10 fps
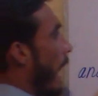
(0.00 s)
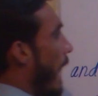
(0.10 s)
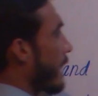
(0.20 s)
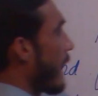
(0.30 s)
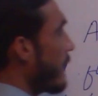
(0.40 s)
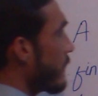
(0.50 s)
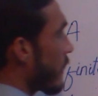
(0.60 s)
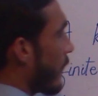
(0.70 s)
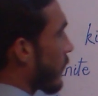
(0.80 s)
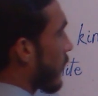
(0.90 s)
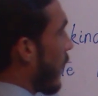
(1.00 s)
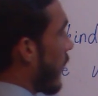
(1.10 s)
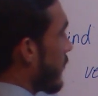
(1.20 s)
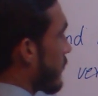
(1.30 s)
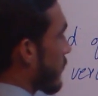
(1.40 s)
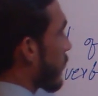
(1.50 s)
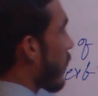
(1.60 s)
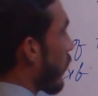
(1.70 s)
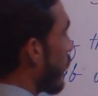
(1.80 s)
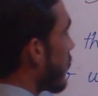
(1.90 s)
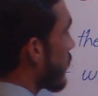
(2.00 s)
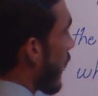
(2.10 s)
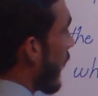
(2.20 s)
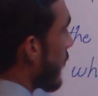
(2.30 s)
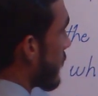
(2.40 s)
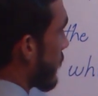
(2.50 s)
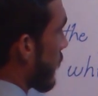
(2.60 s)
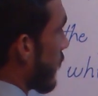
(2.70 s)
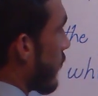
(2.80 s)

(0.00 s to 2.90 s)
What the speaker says: A kind of a class which has